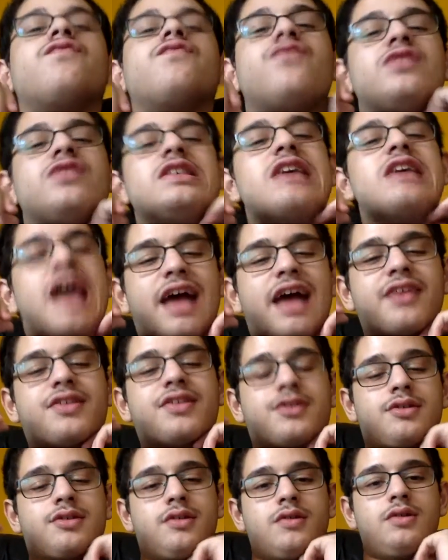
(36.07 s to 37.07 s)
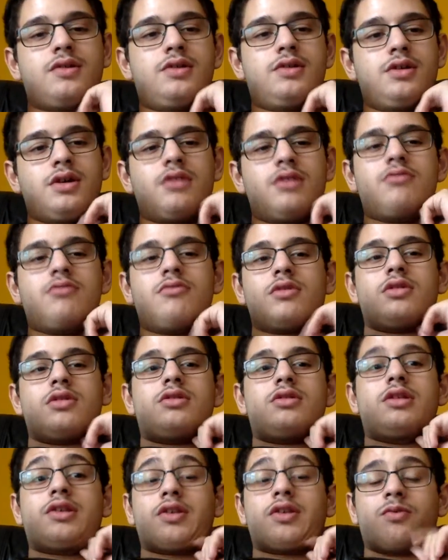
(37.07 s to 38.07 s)
yes,
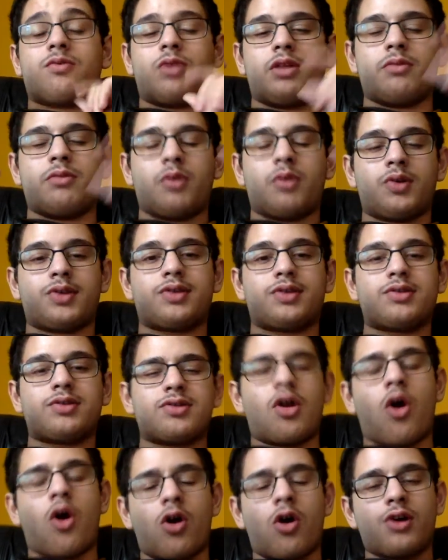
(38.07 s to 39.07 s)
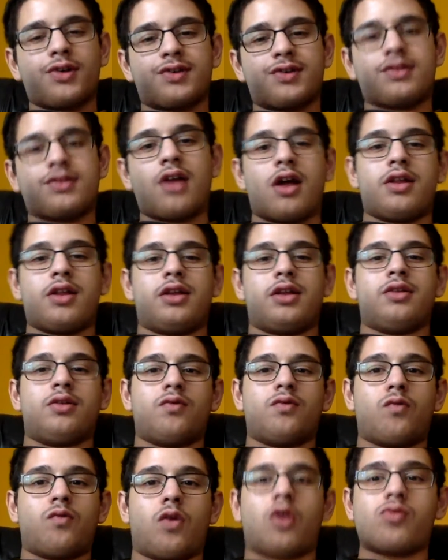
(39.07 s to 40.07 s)
this is one of the most
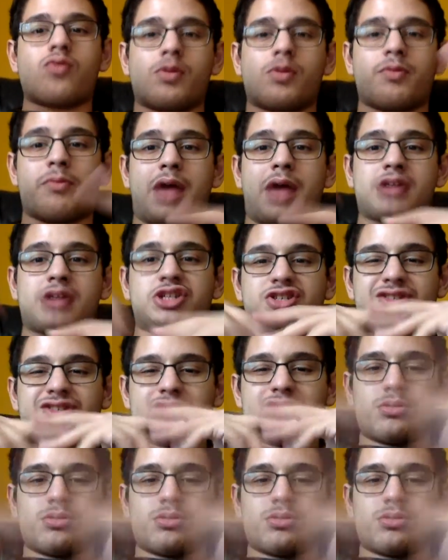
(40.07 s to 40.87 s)
star-studded Royal Rumble matches